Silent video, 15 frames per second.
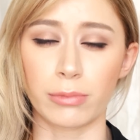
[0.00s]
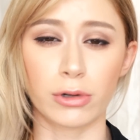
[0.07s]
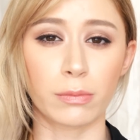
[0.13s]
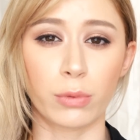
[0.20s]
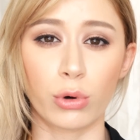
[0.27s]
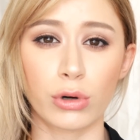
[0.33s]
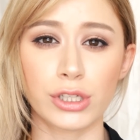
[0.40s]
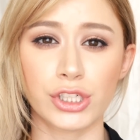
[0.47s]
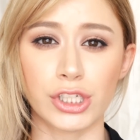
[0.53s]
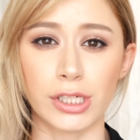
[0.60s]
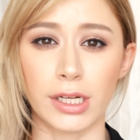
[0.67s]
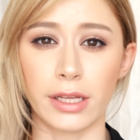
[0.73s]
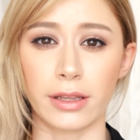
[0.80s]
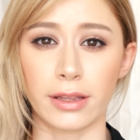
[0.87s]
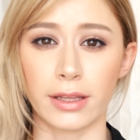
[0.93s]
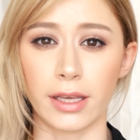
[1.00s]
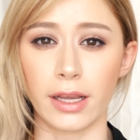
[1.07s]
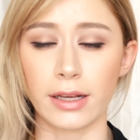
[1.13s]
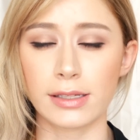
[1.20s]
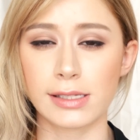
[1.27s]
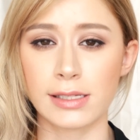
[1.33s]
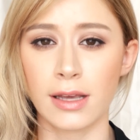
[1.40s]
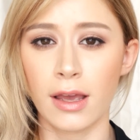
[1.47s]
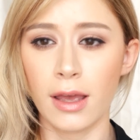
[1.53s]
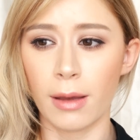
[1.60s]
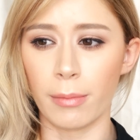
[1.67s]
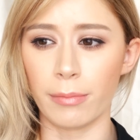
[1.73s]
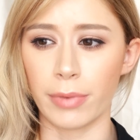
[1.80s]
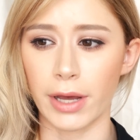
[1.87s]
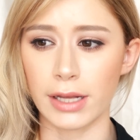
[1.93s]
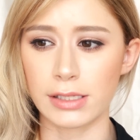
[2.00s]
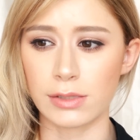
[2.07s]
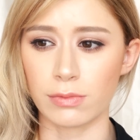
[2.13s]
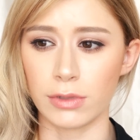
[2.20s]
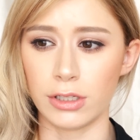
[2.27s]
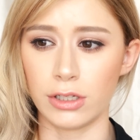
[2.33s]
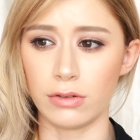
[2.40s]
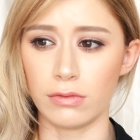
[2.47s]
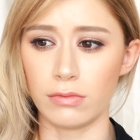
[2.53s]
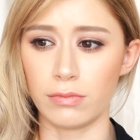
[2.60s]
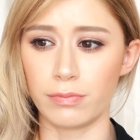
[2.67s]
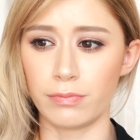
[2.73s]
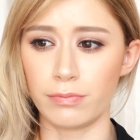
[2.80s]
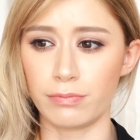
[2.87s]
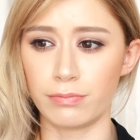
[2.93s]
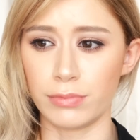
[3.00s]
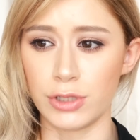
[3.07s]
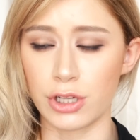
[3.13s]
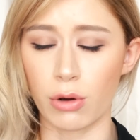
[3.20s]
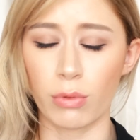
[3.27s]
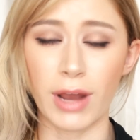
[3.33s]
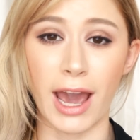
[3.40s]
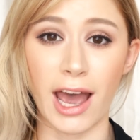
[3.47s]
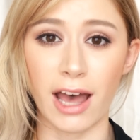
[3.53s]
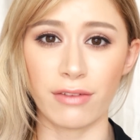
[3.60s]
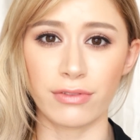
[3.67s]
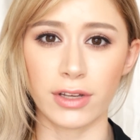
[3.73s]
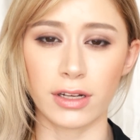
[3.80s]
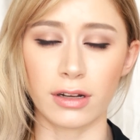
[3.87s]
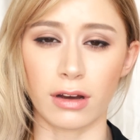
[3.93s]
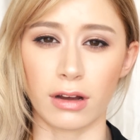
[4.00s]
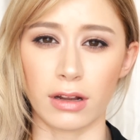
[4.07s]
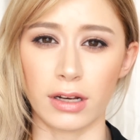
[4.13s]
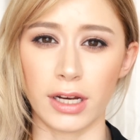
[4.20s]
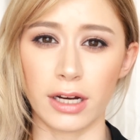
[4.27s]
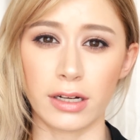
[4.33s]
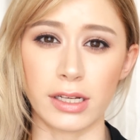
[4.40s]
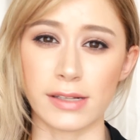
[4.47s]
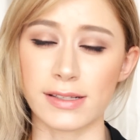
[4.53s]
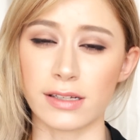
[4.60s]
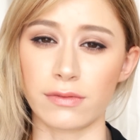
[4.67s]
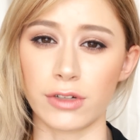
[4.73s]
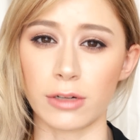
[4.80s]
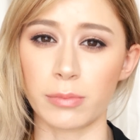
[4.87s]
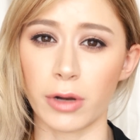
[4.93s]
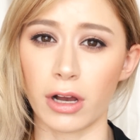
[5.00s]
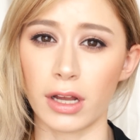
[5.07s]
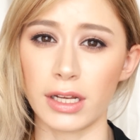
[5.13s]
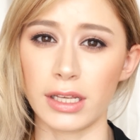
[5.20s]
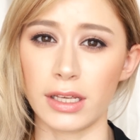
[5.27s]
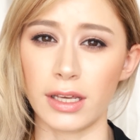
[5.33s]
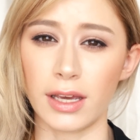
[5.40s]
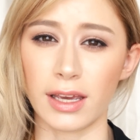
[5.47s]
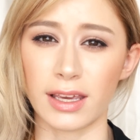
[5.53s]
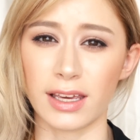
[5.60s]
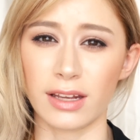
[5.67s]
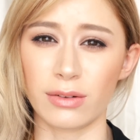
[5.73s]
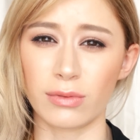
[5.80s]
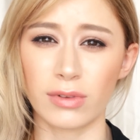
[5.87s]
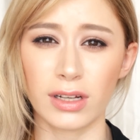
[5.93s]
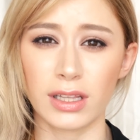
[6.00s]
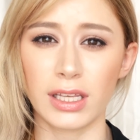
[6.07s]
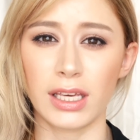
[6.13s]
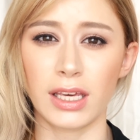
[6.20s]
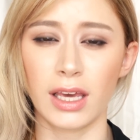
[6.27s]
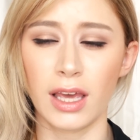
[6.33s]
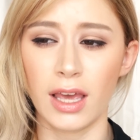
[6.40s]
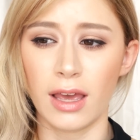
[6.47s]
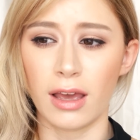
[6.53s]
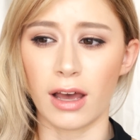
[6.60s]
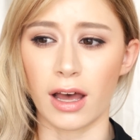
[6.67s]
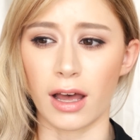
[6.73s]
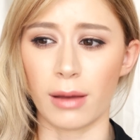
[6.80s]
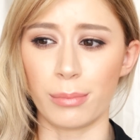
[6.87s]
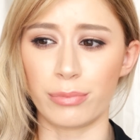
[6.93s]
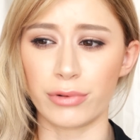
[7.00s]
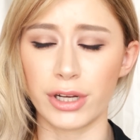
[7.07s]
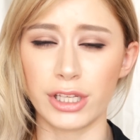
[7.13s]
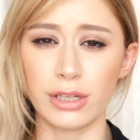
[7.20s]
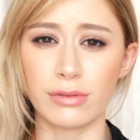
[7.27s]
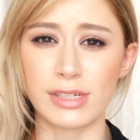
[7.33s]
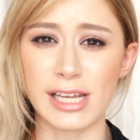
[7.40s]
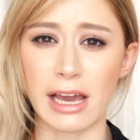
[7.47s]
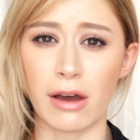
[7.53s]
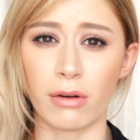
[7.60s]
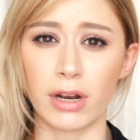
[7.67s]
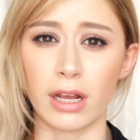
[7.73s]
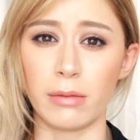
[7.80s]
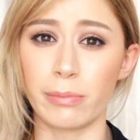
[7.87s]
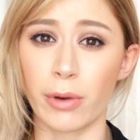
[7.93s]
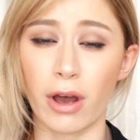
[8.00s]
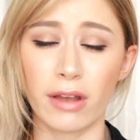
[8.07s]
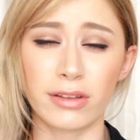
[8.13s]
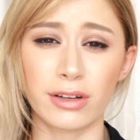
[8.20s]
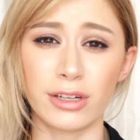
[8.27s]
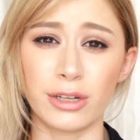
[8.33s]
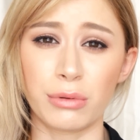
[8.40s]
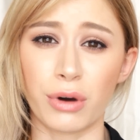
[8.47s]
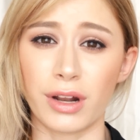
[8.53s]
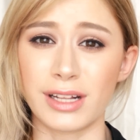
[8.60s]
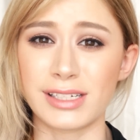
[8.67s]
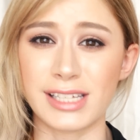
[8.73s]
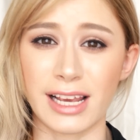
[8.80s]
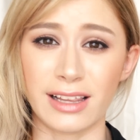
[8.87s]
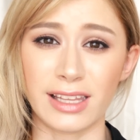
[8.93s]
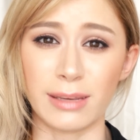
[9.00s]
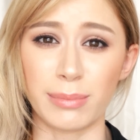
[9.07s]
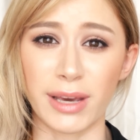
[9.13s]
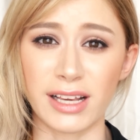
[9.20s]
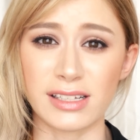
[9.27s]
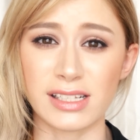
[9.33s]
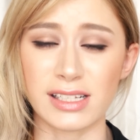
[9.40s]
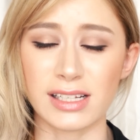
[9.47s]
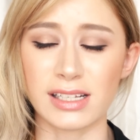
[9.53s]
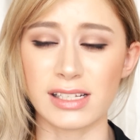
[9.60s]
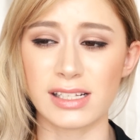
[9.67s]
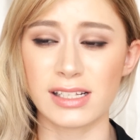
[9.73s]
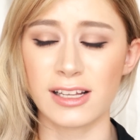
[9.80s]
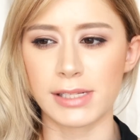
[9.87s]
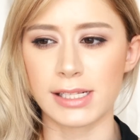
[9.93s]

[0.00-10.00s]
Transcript: and proportion in things. But when you don't have it on areas of your body, it can really bring you down and bother you on a daily basis.